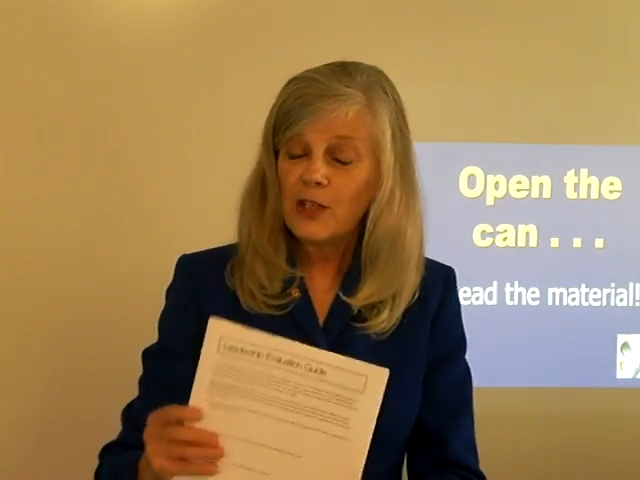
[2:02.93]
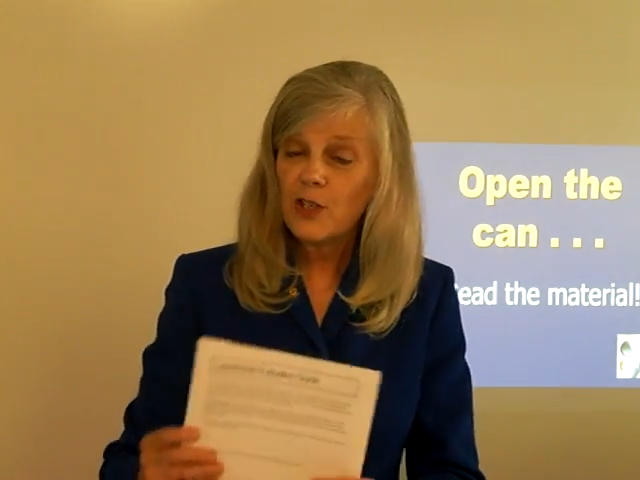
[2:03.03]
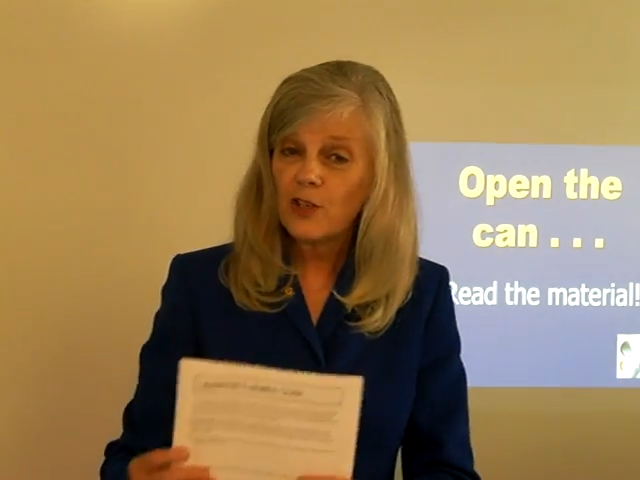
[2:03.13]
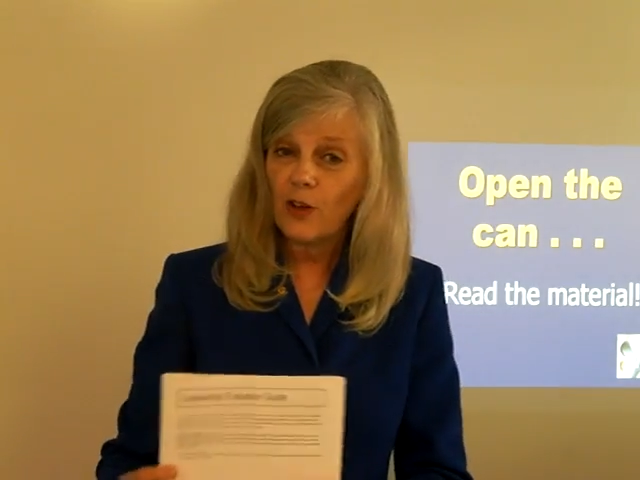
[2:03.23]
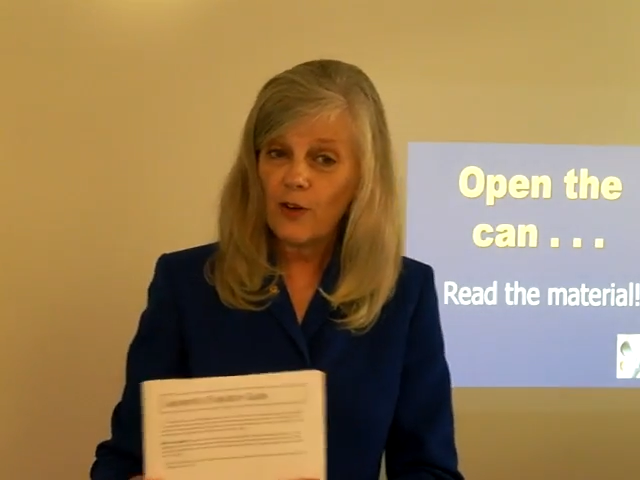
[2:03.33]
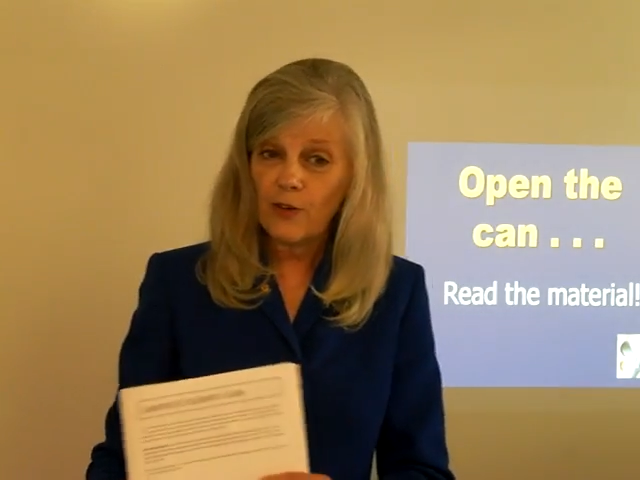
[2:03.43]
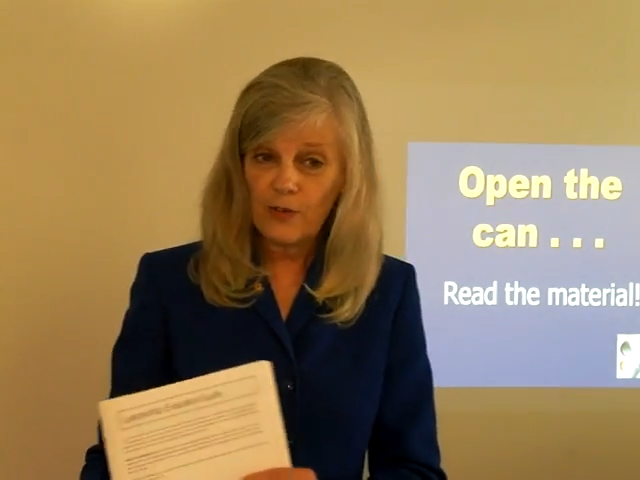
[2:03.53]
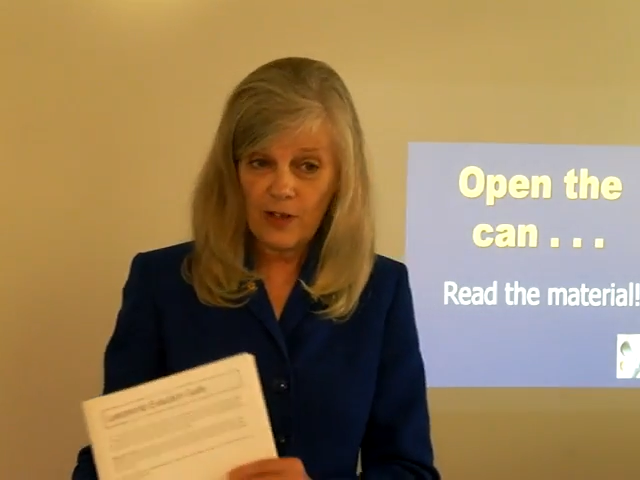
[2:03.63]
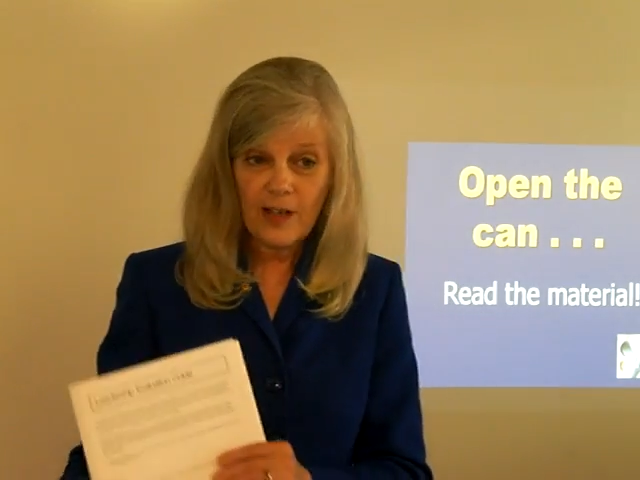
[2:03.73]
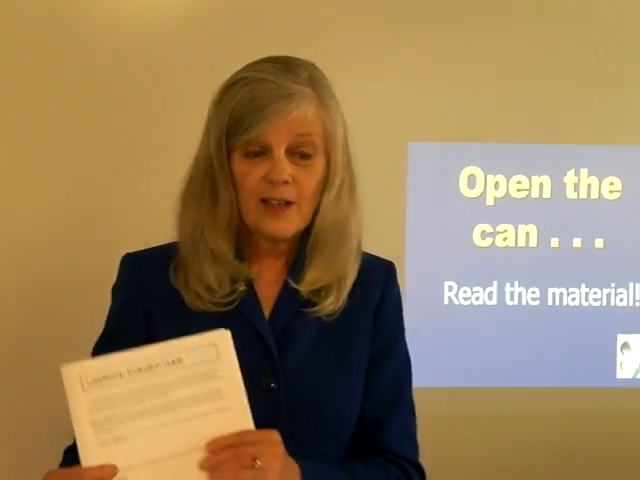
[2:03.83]
just learn
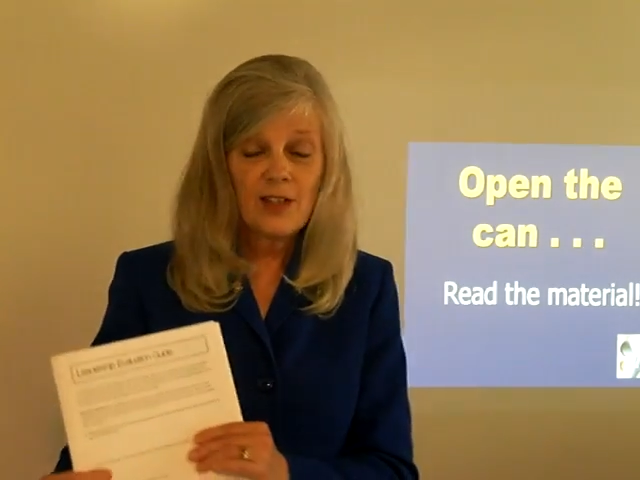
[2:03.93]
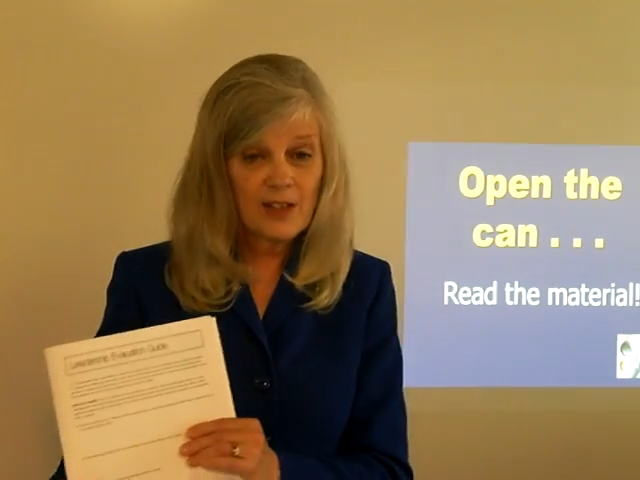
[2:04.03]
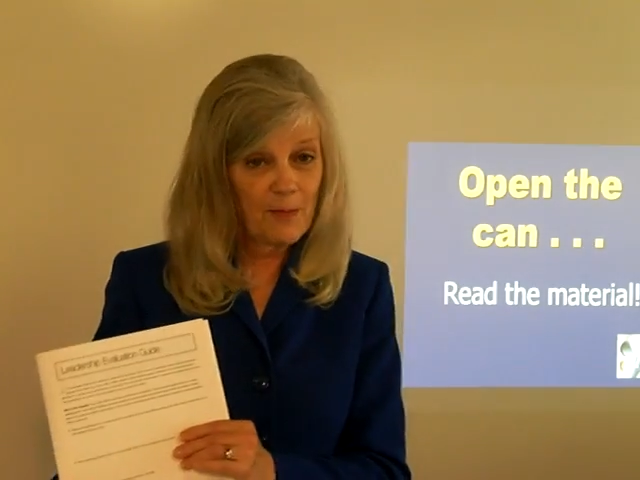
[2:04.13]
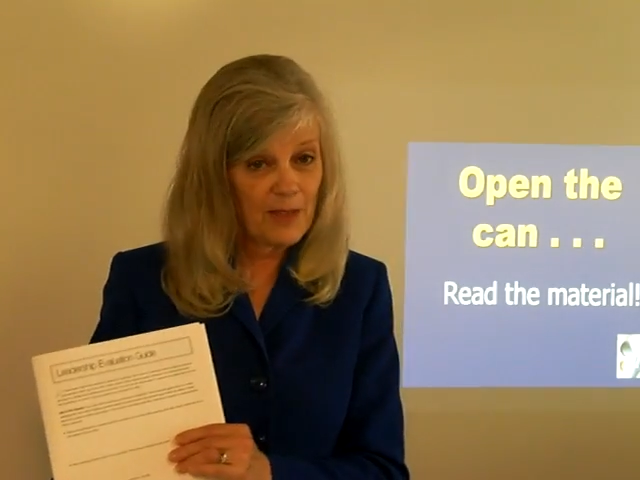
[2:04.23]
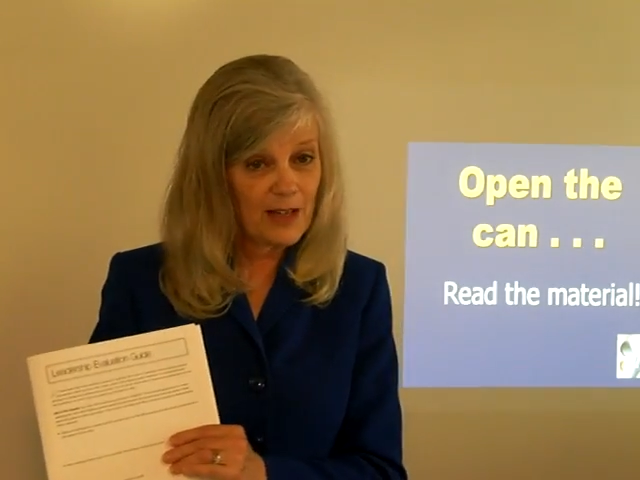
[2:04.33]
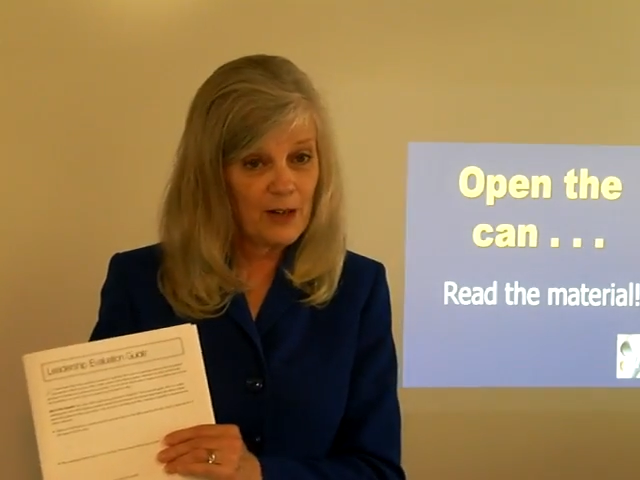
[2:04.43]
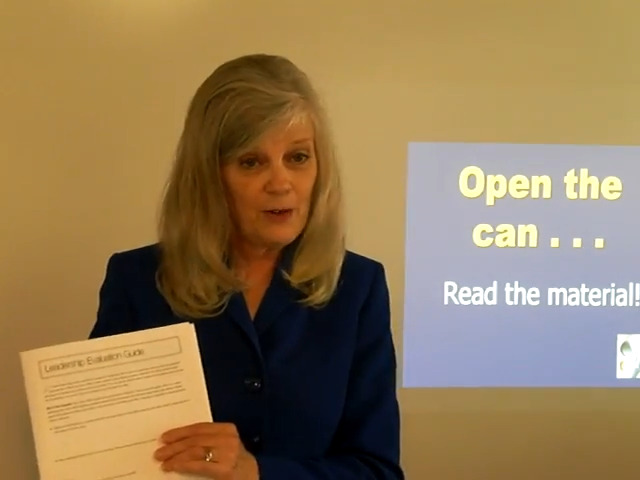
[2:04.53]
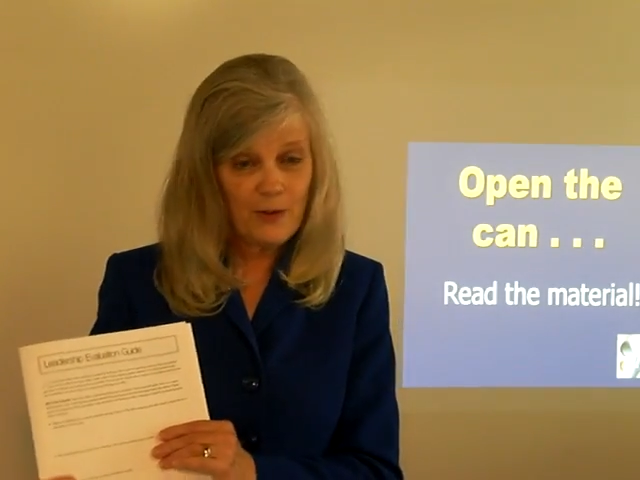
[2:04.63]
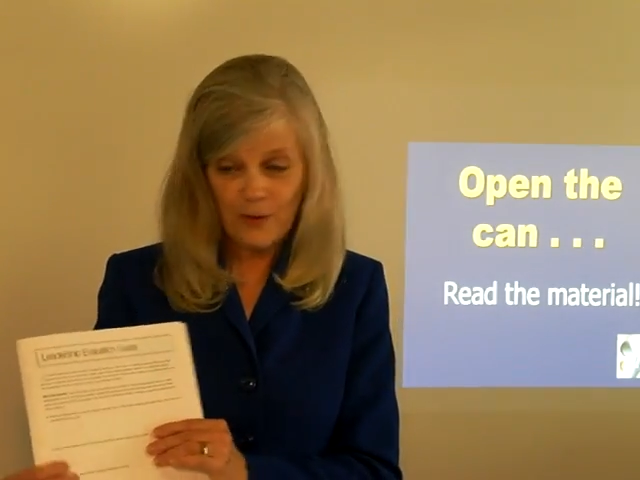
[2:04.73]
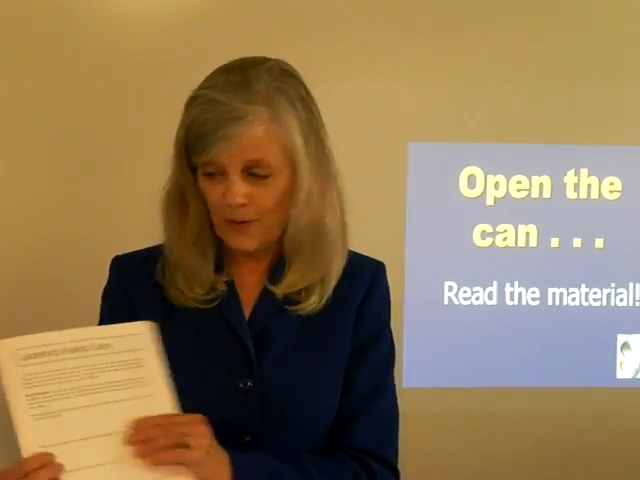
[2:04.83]
something new.